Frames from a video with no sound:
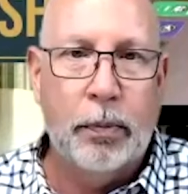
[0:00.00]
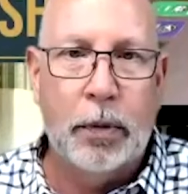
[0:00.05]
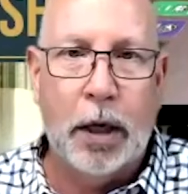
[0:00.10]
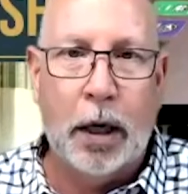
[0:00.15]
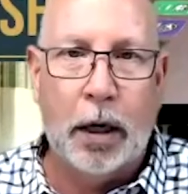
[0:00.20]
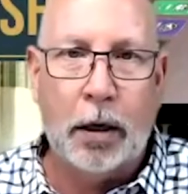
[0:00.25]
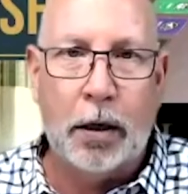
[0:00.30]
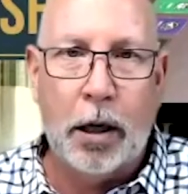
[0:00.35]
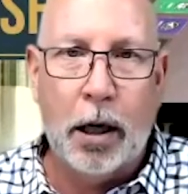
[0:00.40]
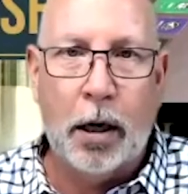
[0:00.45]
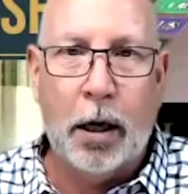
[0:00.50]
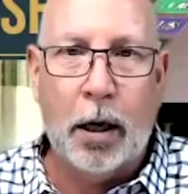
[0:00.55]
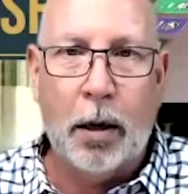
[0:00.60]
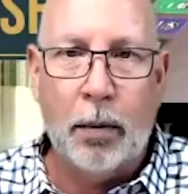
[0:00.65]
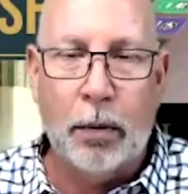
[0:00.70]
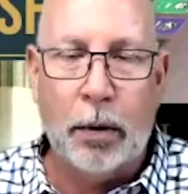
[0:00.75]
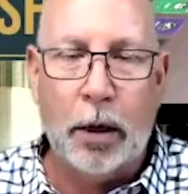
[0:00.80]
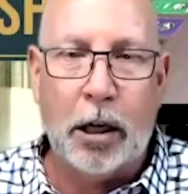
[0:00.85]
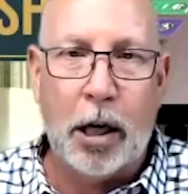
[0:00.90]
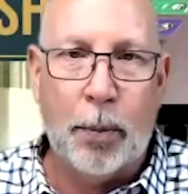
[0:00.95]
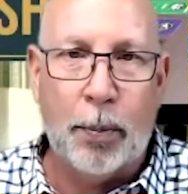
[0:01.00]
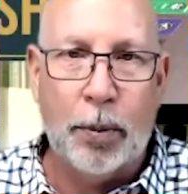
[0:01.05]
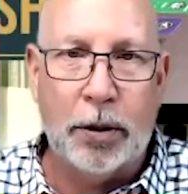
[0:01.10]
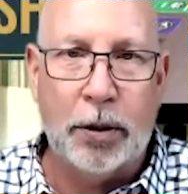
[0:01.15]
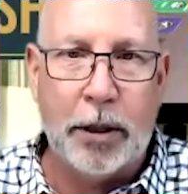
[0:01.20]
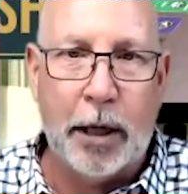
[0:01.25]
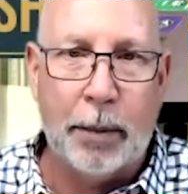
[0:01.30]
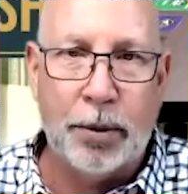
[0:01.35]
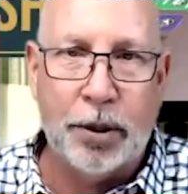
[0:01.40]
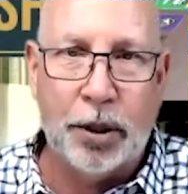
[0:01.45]
a, um, a couple
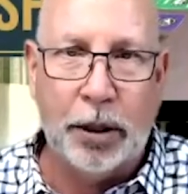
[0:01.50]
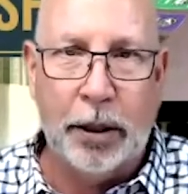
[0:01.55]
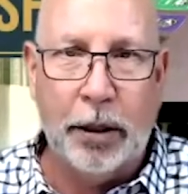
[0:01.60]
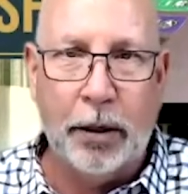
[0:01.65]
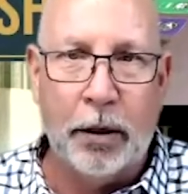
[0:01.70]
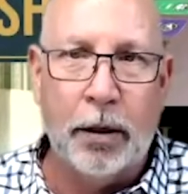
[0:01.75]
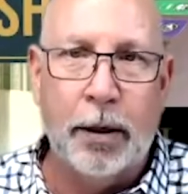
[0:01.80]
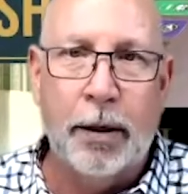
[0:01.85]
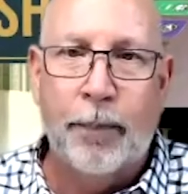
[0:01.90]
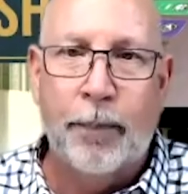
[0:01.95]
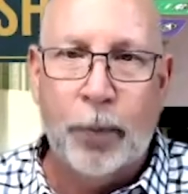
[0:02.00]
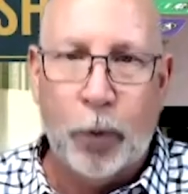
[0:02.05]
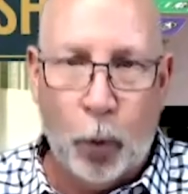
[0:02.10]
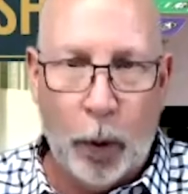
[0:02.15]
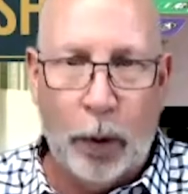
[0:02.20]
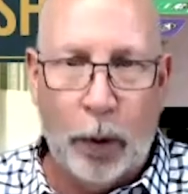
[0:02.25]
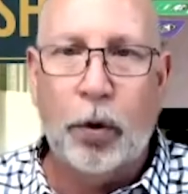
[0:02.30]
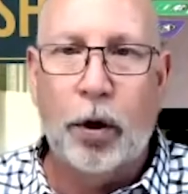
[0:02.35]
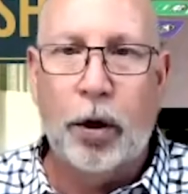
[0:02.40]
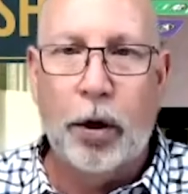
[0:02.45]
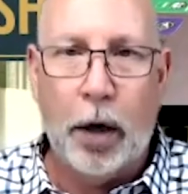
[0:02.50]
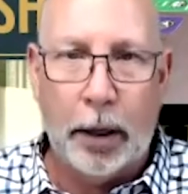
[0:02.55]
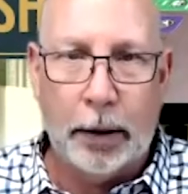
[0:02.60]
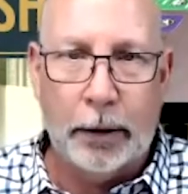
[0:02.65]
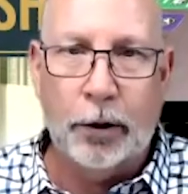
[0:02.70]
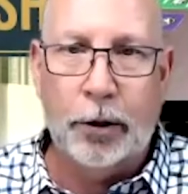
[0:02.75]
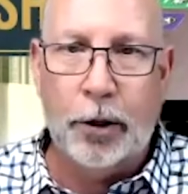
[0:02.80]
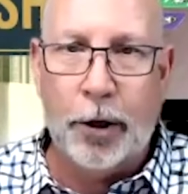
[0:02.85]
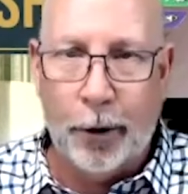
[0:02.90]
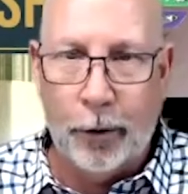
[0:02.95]
times a year when we're not in
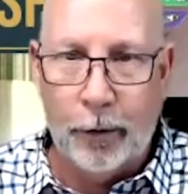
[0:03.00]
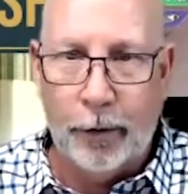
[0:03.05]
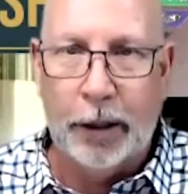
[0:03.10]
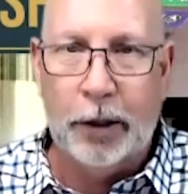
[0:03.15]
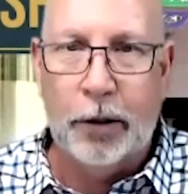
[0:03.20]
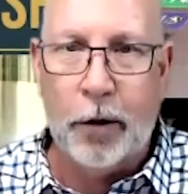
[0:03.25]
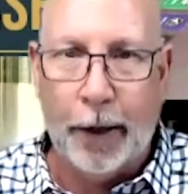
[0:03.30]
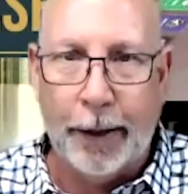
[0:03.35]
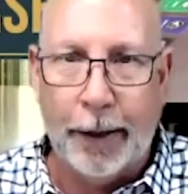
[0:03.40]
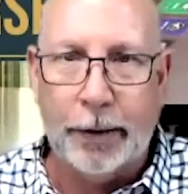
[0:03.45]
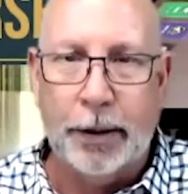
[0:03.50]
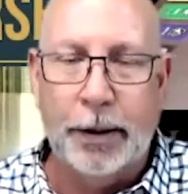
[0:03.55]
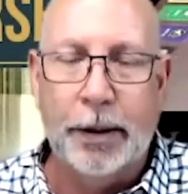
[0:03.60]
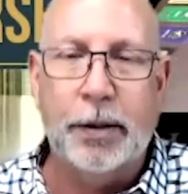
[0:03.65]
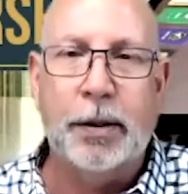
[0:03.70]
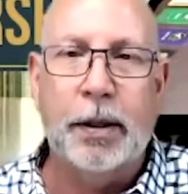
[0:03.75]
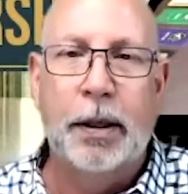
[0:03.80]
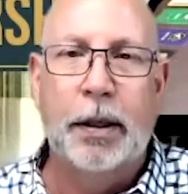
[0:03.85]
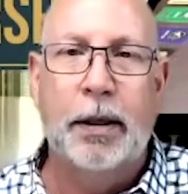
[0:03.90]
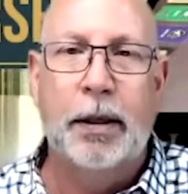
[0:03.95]
COVID crisis.